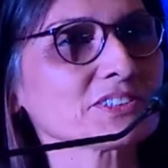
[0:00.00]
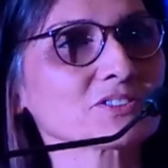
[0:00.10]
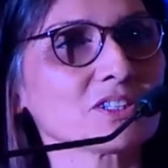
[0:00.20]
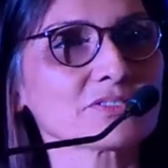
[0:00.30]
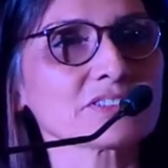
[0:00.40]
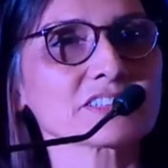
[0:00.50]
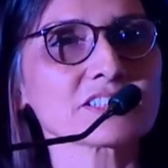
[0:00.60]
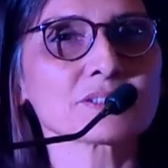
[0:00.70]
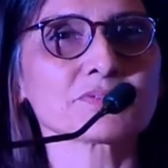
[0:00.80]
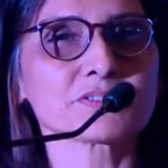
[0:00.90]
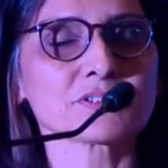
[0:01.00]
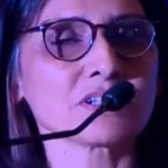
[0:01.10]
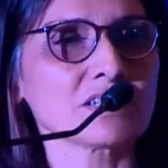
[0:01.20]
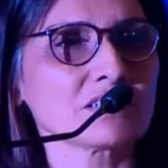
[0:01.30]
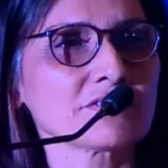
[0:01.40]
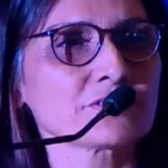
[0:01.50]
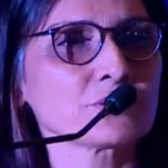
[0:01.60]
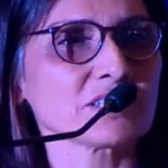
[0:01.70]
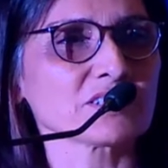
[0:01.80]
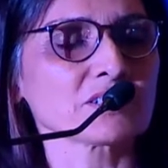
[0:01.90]
this conference just a few, uh, a few
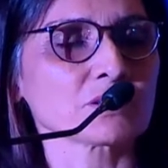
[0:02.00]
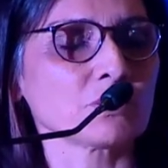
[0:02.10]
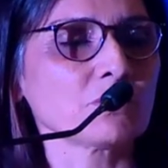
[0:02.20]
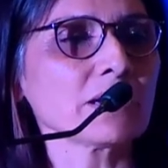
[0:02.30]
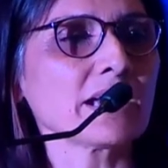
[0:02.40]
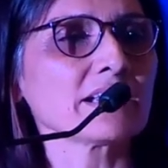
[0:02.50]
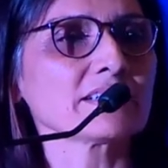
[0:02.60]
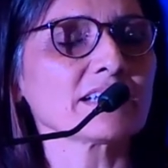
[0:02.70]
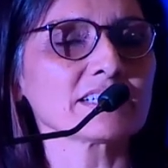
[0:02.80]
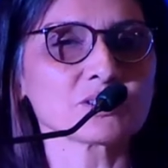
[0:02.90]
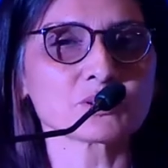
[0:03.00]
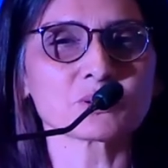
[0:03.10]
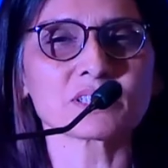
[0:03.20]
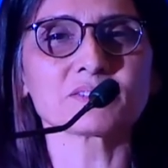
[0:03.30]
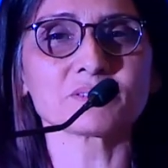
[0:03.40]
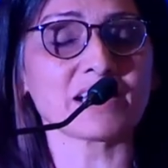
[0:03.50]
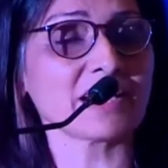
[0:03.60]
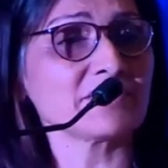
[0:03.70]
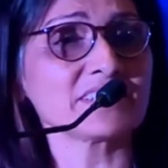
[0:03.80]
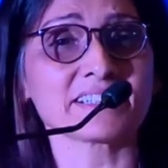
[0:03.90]
days ago, and I thought, okay, so I
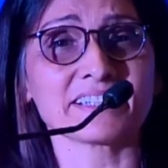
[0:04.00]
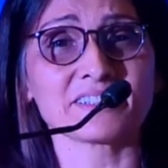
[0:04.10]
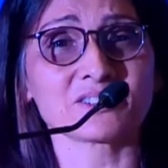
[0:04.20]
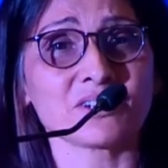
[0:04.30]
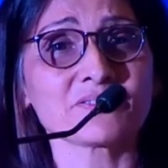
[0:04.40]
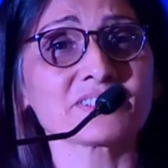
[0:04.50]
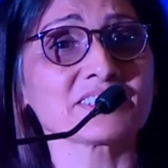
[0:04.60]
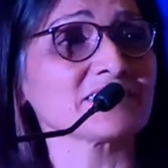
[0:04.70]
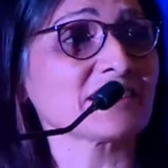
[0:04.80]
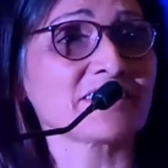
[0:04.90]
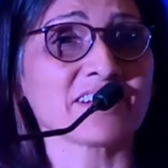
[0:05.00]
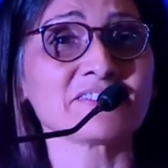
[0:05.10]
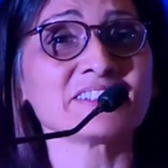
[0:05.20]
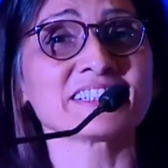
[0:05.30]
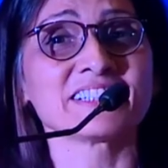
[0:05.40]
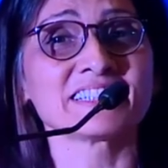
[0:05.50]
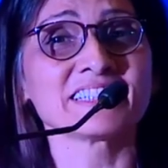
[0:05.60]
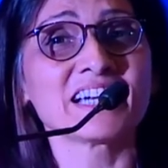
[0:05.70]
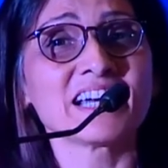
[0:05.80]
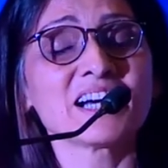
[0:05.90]
haven't attended conferences, I haven't heard
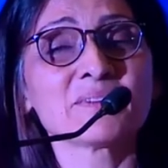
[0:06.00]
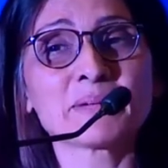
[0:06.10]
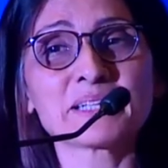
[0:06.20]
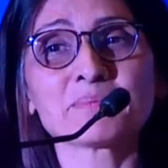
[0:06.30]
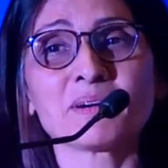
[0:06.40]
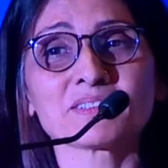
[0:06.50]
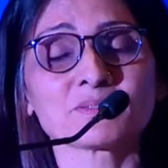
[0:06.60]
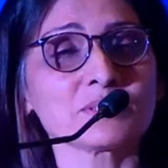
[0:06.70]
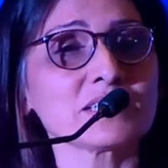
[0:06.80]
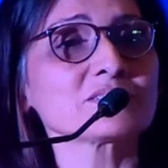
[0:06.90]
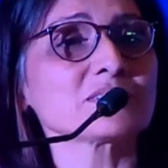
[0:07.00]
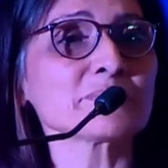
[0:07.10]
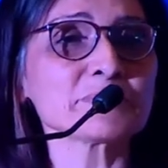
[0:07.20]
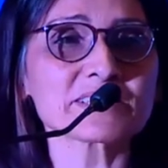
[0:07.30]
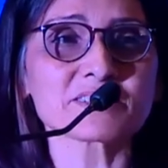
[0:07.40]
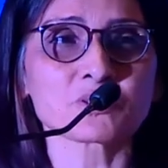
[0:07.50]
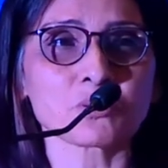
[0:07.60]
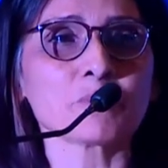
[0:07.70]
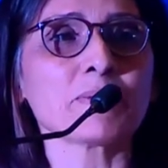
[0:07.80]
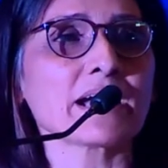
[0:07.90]
many buzzwords, so let me just
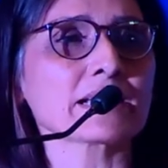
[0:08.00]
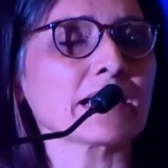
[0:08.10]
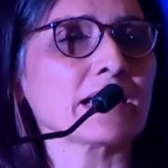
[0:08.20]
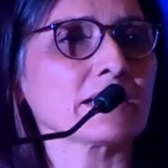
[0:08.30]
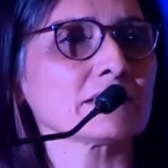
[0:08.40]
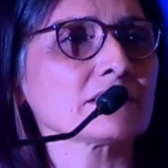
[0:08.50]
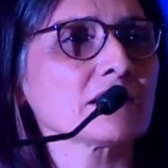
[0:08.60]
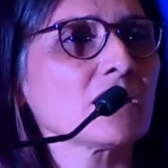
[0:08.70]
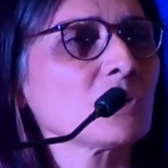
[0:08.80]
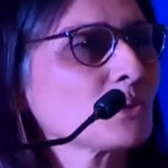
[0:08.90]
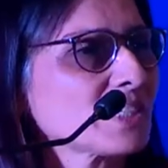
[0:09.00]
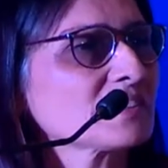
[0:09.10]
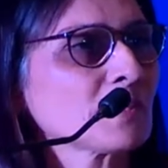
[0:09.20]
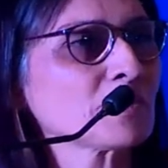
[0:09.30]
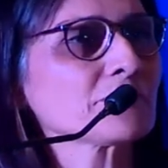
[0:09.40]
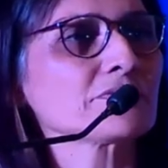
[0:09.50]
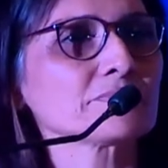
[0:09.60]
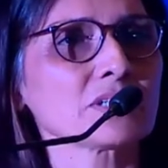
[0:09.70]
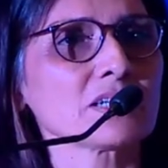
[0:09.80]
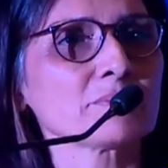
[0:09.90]
go back and look at some of
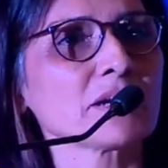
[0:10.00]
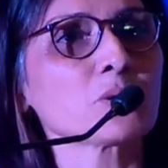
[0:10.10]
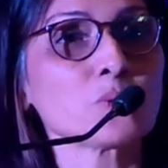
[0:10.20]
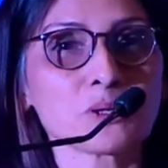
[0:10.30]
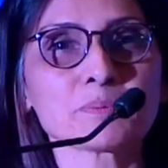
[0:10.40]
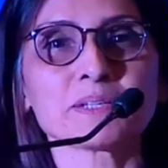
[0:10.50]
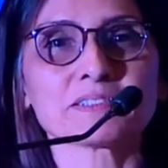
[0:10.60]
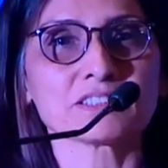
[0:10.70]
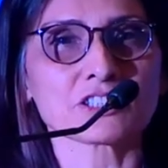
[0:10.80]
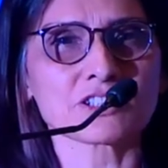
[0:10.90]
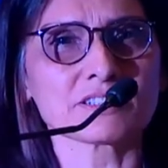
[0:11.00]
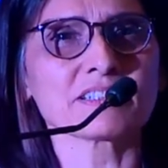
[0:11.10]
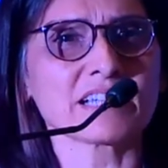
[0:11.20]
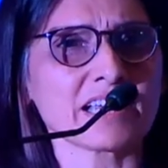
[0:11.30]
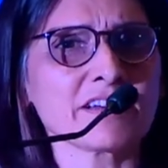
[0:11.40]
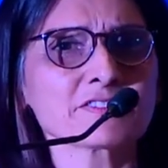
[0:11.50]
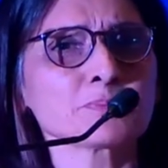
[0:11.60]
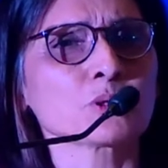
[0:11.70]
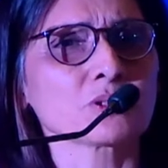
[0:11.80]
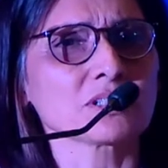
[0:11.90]
uh, my old presentations, and I have
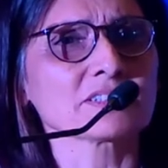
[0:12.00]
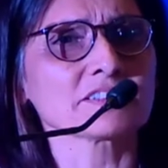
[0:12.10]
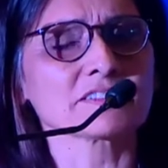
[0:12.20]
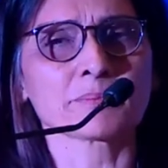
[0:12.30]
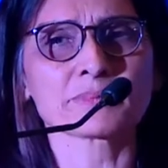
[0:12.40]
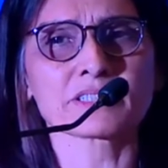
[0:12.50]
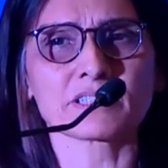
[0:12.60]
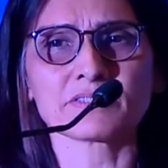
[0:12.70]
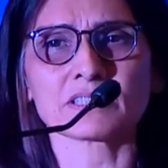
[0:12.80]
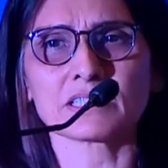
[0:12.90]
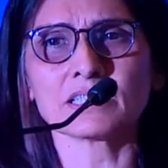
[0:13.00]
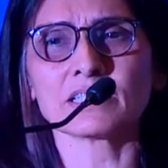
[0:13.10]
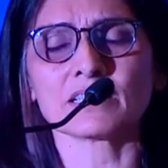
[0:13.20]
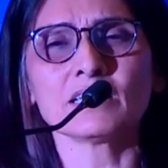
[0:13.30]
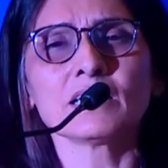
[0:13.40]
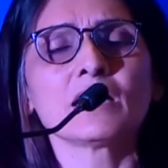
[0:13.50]
spoken on this subject even earlier,